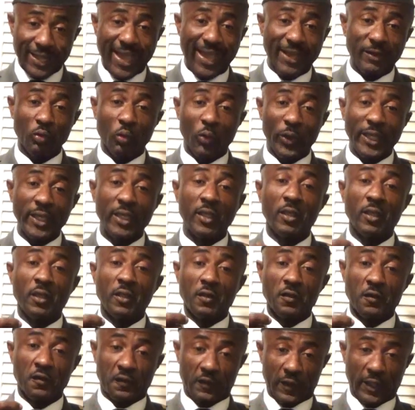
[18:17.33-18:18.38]
that
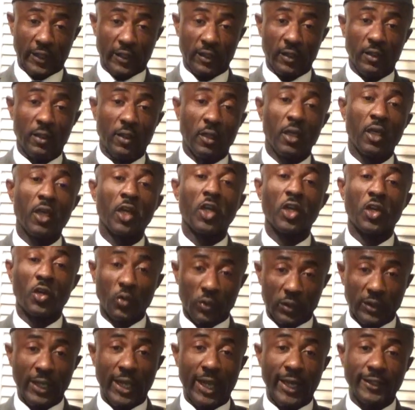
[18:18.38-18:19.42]
we seek.
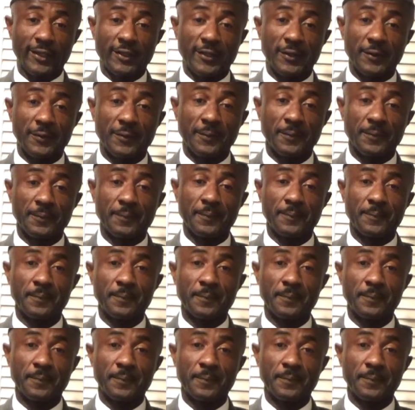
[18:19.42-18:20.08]
Good night.